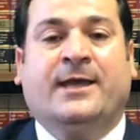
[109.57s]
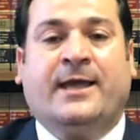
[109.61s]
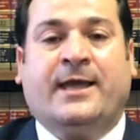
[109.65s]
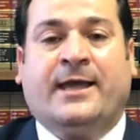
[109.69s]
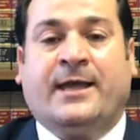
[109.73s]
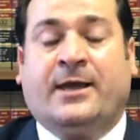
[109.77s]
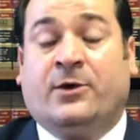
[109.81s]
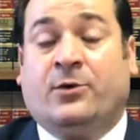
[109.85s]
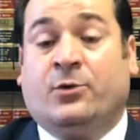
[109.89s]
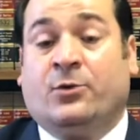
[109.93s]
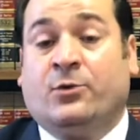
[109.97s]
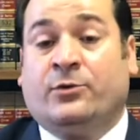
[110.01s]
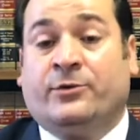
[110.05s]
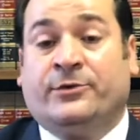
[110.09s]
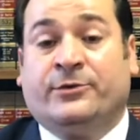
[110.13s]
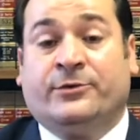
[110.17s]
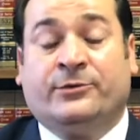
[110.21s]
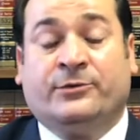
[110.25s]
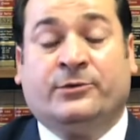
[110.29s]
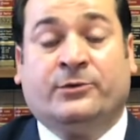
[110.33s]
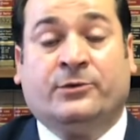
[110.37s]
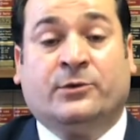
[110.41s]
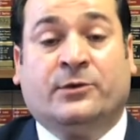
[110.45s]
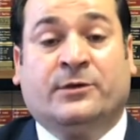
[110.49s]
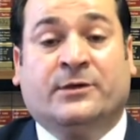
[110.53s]
uh, or
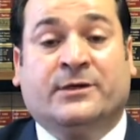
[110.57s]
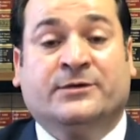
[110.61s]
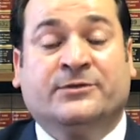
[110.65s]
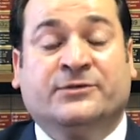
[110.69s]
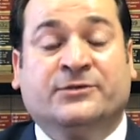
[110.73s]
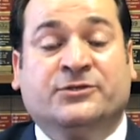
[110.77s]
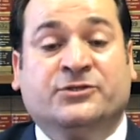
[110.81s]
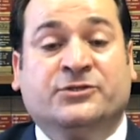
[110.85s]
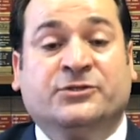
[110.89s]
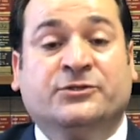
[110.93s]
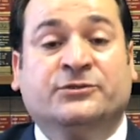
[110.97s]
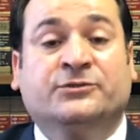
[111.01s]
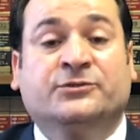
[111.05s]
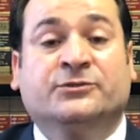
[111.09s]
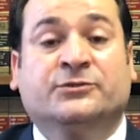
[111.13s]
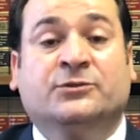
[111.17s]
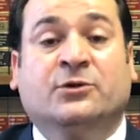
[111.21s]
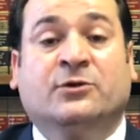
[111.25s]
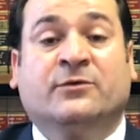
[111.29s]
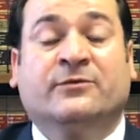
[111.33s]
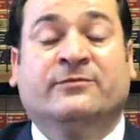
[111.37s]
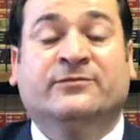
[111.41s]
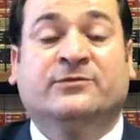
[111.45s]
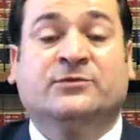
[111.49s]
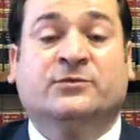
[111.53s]
you are the children
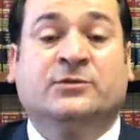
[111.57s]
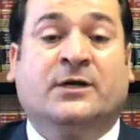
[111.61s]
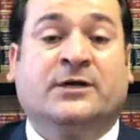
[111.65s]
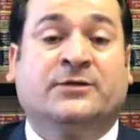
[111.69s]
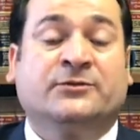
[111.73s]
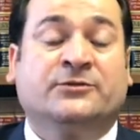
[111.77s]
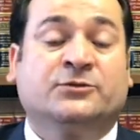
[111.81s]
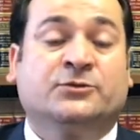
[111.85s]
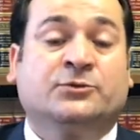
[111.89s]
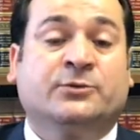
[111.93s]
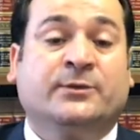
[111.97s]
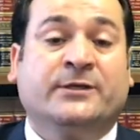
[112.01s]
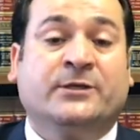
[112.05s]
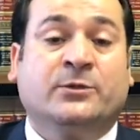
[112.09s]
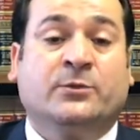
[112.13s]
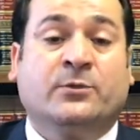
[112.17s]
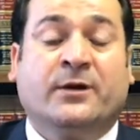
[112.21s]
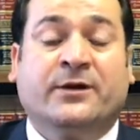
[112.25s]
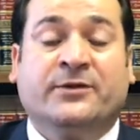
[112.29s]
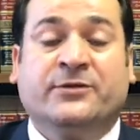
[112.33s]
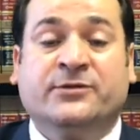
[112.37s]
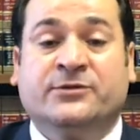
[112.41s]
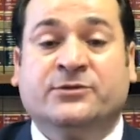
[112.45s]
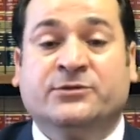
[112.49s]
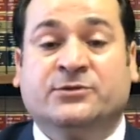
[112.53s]
of under
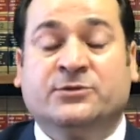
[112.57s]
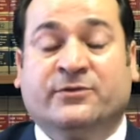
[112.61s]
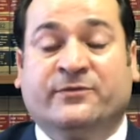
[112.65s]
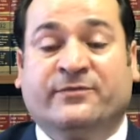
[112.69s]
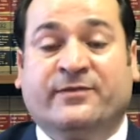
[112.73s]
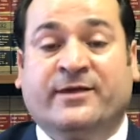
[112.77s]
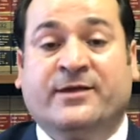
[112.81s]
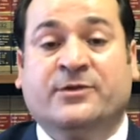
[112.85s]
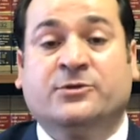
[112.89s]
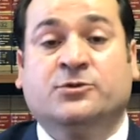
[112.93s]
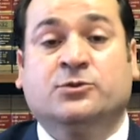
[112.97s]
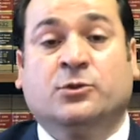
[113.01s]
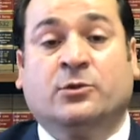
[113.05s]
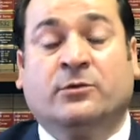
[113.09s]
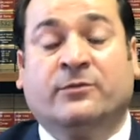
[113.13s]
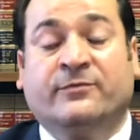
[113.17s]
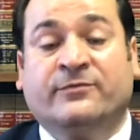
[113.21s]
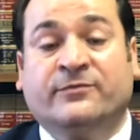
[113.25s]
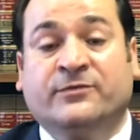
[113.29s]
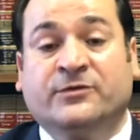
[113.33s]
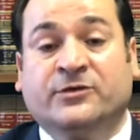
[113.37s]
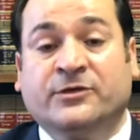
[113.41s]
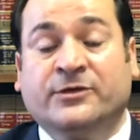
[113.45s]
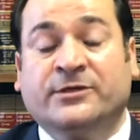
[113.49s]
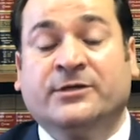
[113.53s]
21 years of age
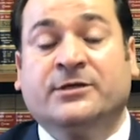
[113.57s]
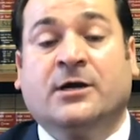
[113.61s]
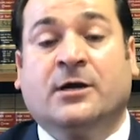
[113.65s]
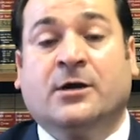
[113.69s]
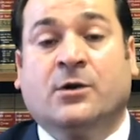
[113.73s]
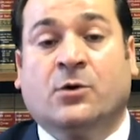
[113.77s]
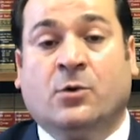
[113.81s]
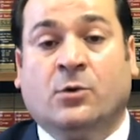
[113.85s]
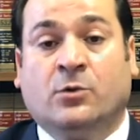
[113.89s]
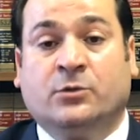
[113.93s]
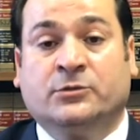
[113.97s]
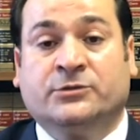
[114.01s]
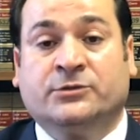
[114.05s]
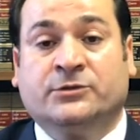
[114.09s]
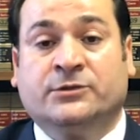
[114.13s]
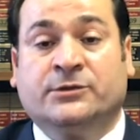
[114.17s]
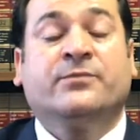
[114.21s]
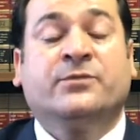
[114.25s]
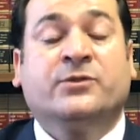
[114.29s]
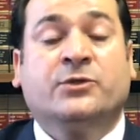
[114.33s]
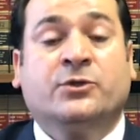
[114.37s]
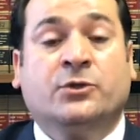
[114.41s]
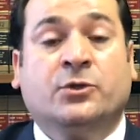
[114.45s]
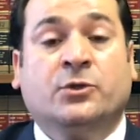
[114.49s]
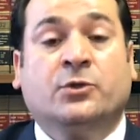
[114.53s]
of green card holder
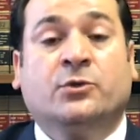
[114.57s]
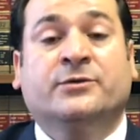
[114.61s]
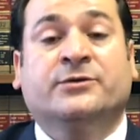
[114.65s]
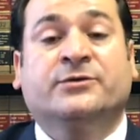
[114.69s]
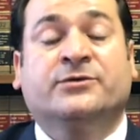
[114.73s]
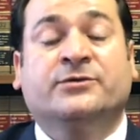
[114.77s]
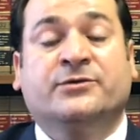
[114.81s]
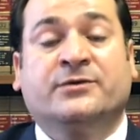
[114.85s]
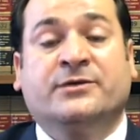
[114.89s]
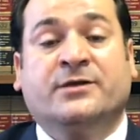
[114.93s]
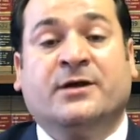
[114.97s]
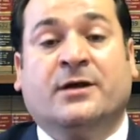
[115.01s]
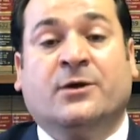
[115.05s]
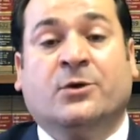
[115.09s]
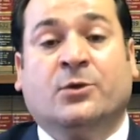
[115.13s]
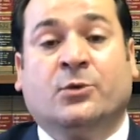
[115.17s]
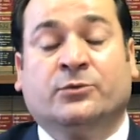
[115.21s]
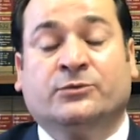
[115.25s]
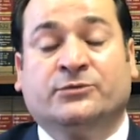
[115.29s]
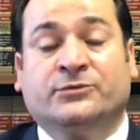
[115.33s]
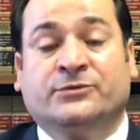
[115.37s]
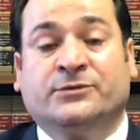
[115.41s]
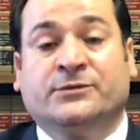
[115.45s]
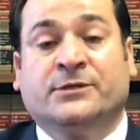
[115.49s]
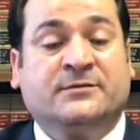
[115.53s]
your green card
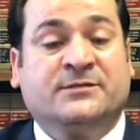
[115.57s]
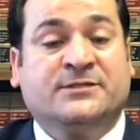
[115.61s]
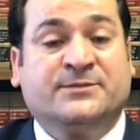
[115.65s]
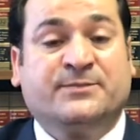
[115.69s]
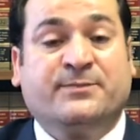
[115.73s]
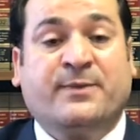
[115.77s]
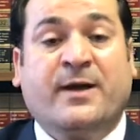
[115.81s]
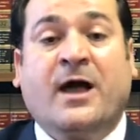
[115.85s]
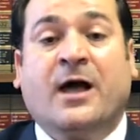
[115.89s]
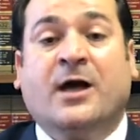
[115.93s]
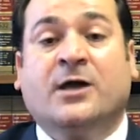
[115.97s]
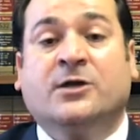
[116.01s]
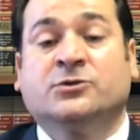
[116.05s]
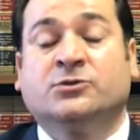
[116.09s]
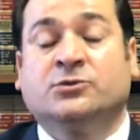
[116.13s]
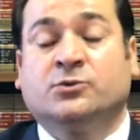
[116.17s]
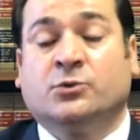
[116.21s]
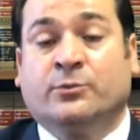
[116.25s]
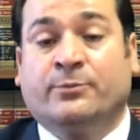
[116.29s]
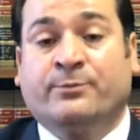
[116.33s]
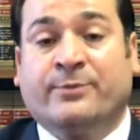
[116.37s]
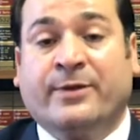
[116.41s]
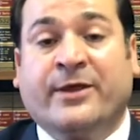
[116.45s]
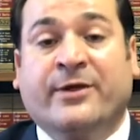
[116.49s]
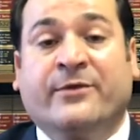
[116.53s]
holder spouse
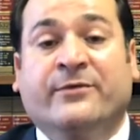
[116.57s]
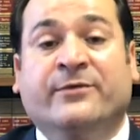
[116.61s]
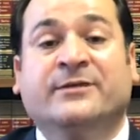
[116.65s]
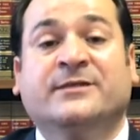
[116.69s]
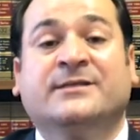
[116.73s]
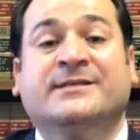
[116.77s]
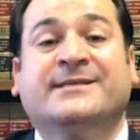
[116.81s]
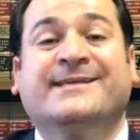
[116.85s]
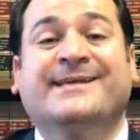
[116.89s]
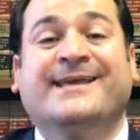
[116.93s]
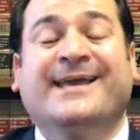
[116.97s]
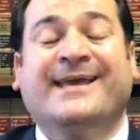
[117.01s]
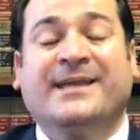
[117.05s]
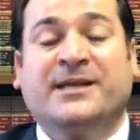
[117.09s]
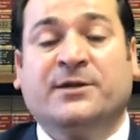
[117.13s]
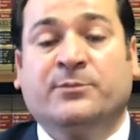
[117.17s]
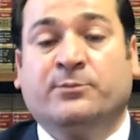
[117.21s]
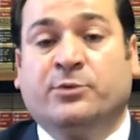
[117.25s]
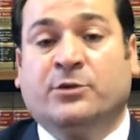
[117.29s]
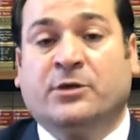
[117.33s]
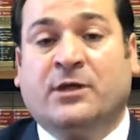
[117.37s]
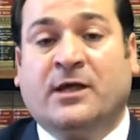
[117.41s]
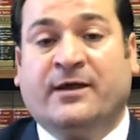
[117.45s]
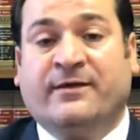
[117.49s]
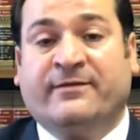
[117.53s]
or parent can
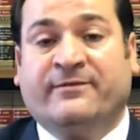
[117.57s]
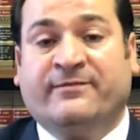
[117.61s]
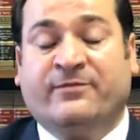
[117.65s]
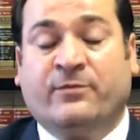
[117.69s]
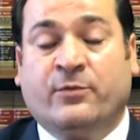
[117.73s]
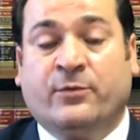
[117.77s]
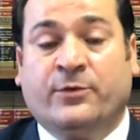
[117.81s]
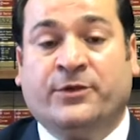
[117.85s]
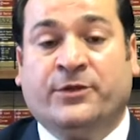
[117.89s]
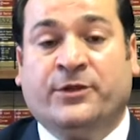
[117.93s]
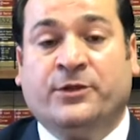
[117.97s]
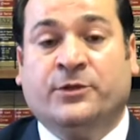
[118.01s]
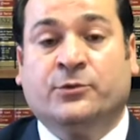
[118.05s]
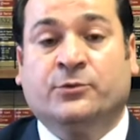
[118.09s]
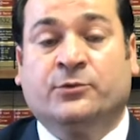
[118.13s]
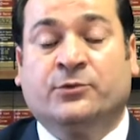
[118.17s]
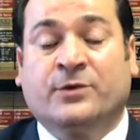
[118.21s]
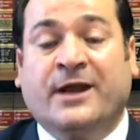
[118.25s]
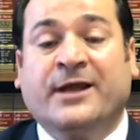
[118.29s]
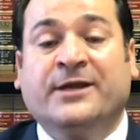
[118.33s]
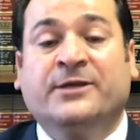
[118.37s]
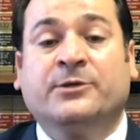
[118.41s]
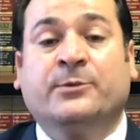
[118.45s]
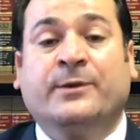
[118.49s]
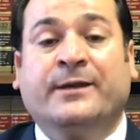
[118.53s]
apply for you
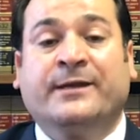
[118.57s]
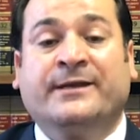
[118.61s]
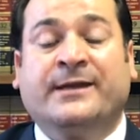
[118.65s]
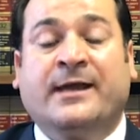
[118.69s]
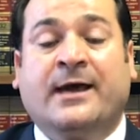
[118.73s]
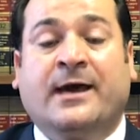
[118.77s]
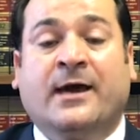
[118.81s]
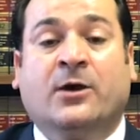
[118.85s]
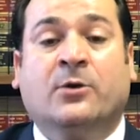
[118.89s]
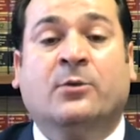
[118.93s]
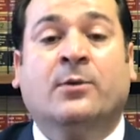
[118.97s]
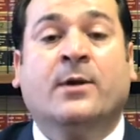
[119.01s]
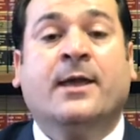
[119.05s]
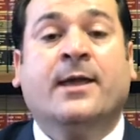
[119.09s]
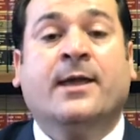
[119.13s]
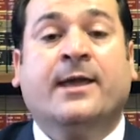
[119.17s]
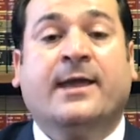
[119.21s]
right away now